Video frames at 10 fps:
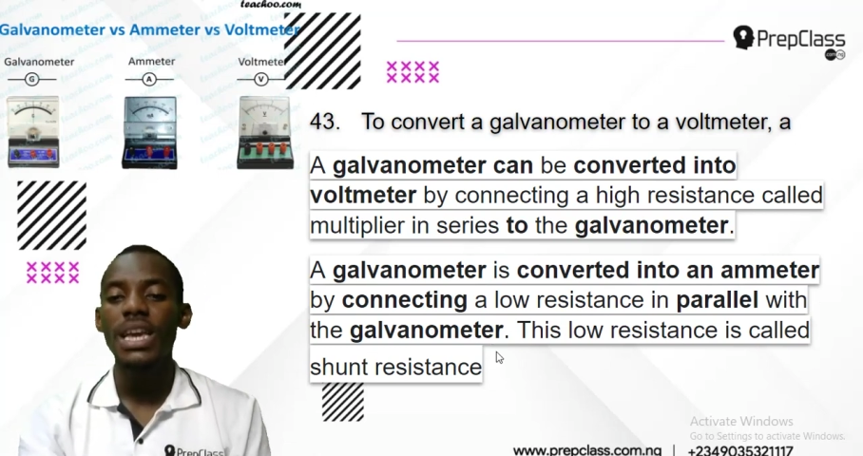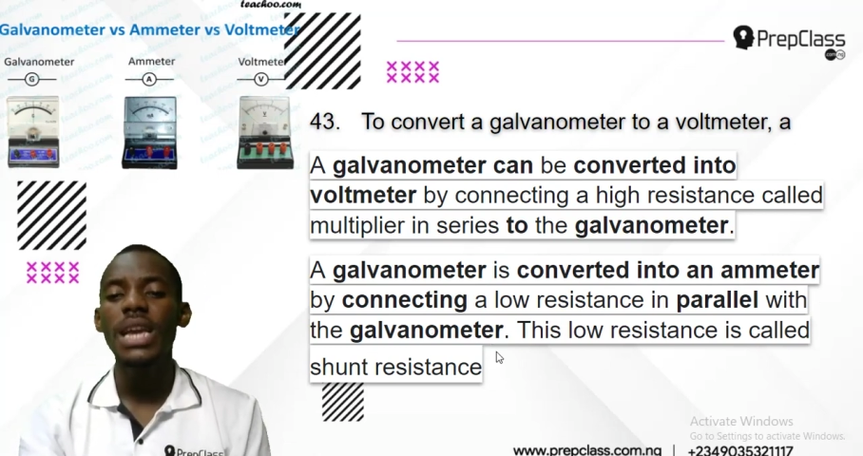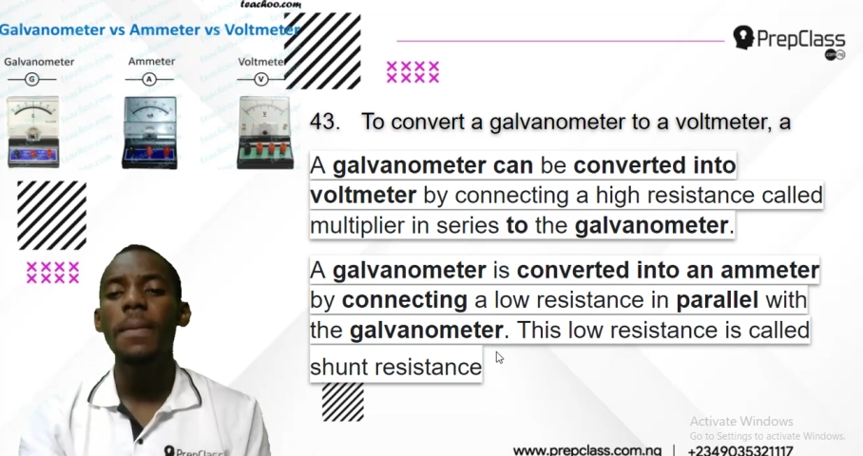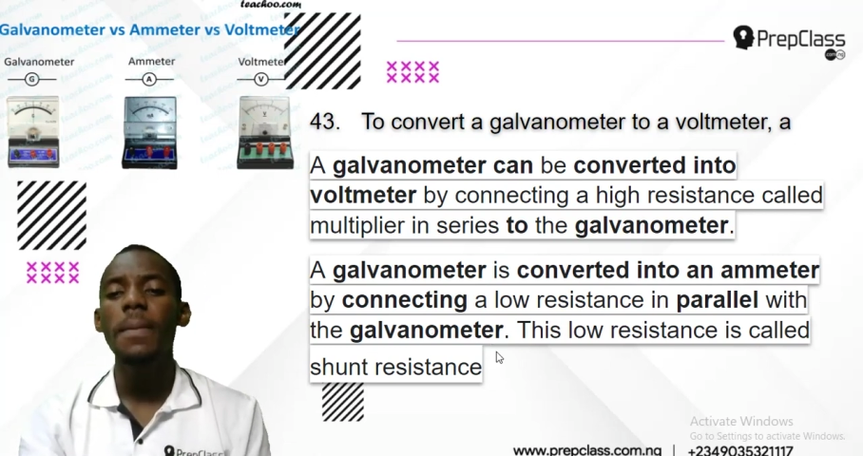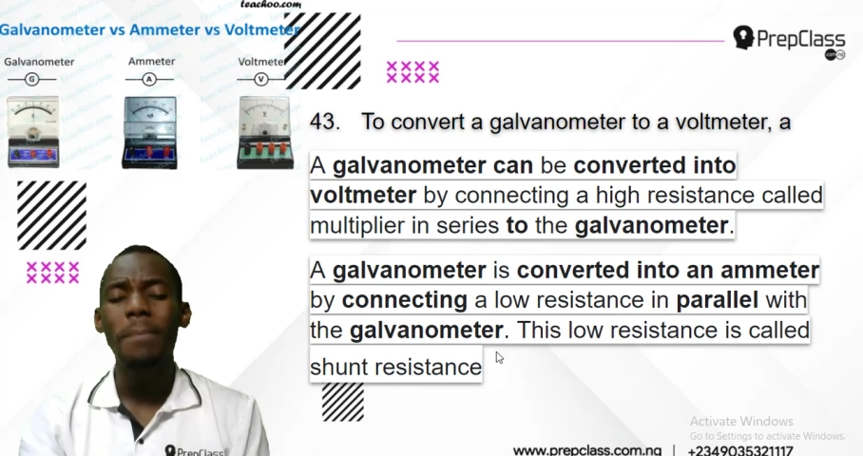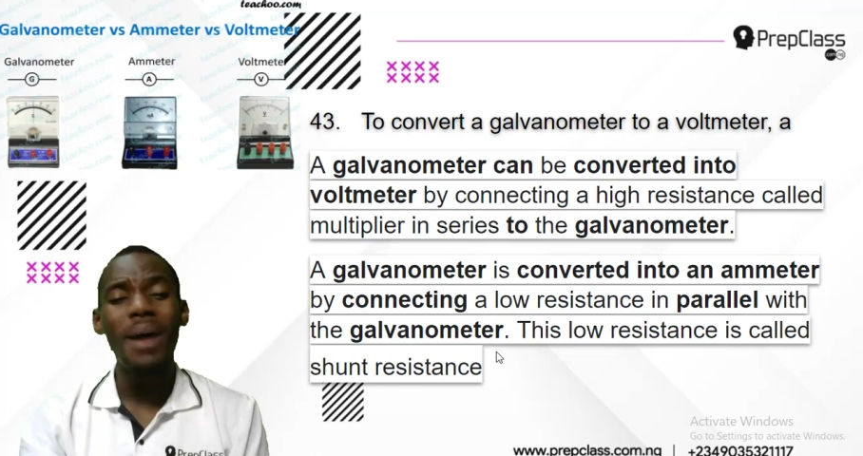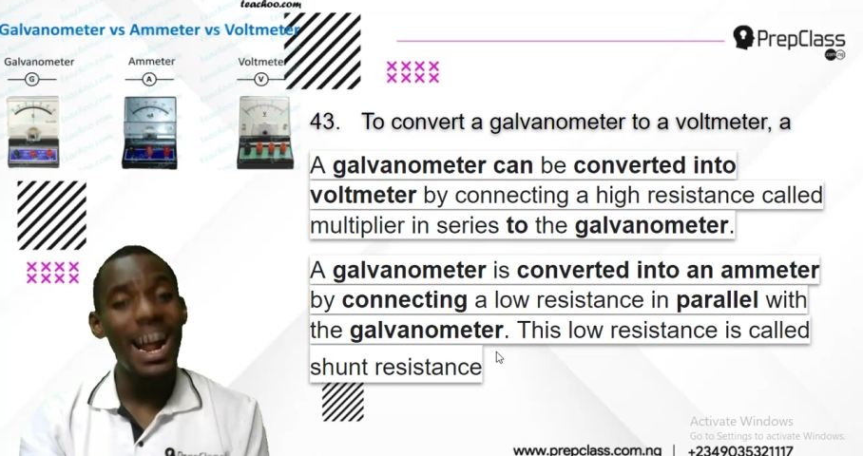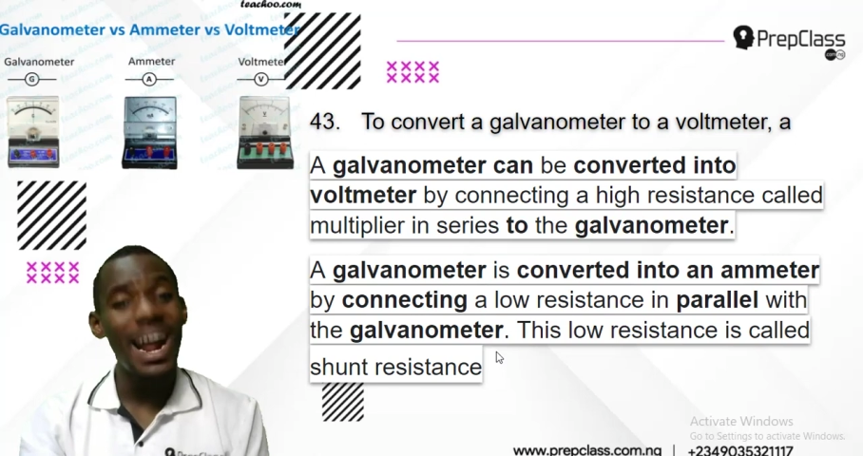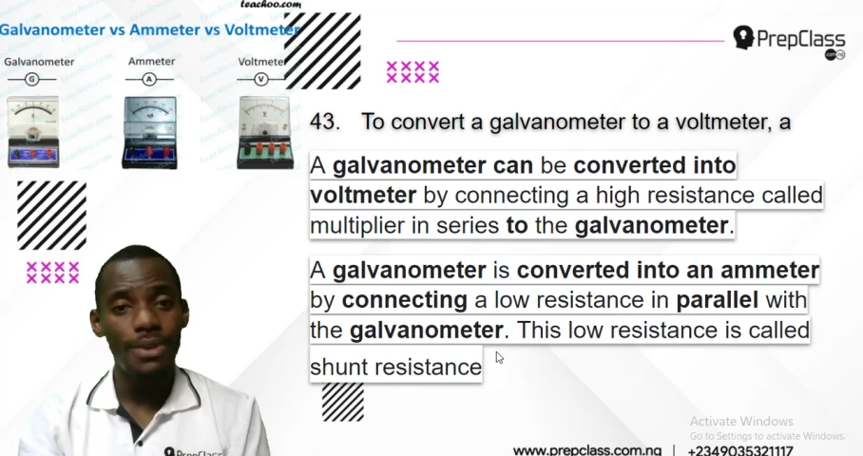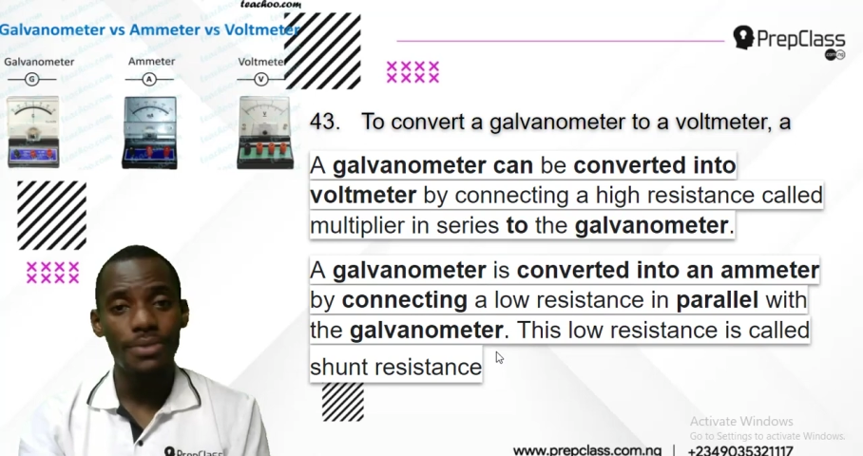in
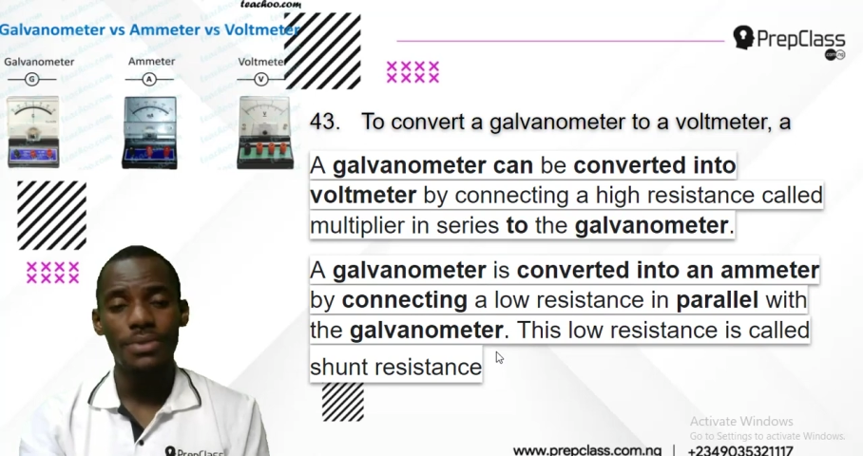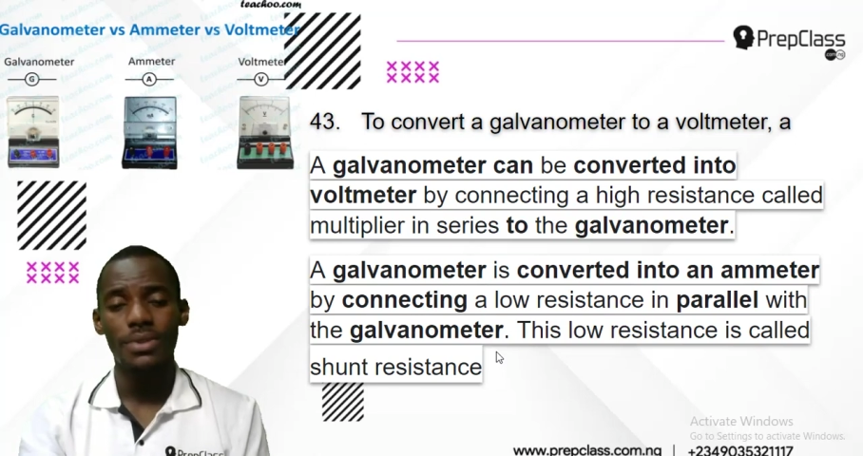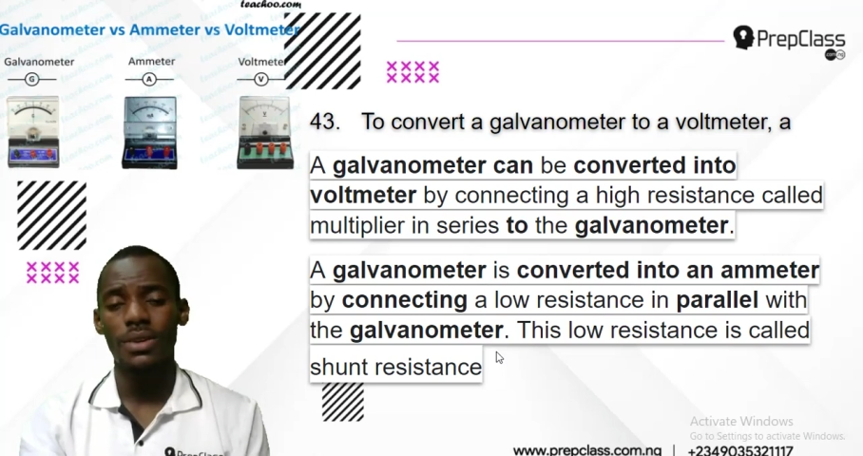parallel